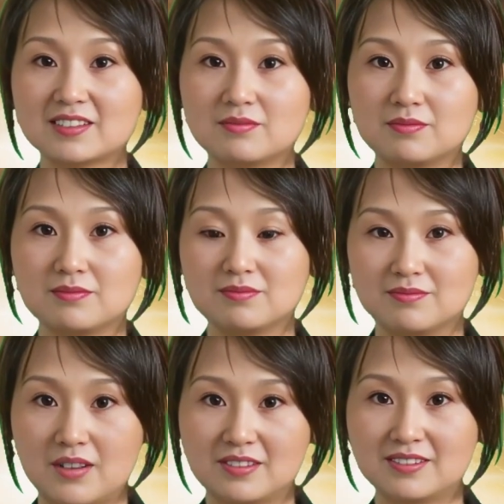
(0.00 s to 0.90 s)
when
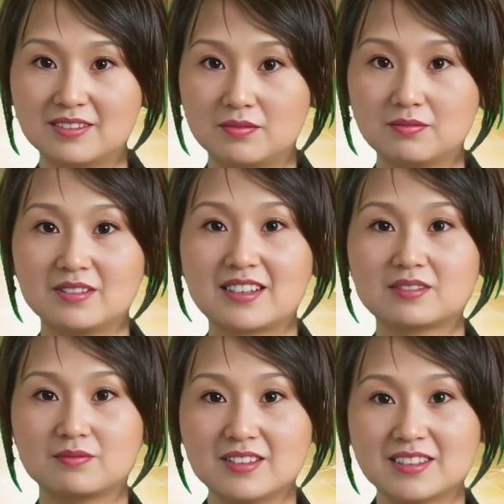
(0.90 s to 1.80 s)
property prices
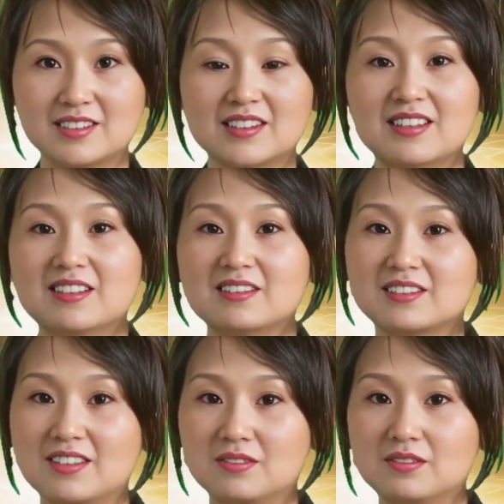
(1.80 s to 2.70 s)
fell by more than half.